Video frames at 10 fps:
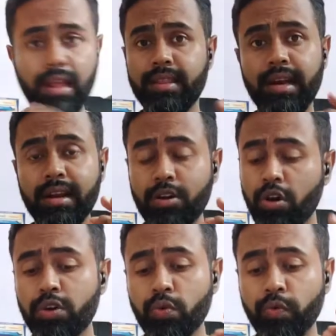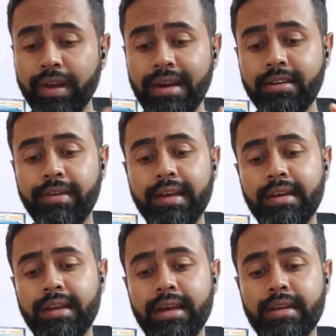There are not well-defined
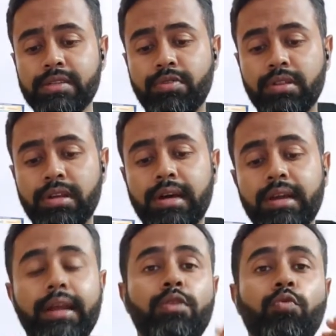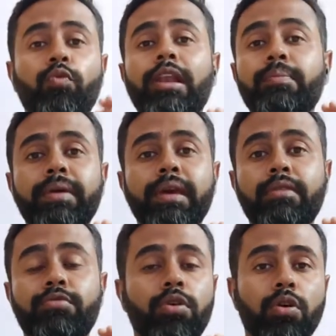indicators for the target
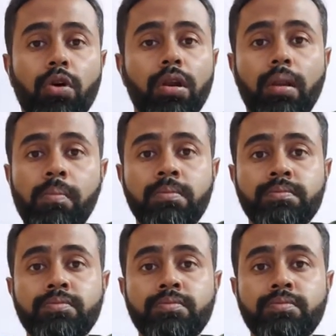well-being for all.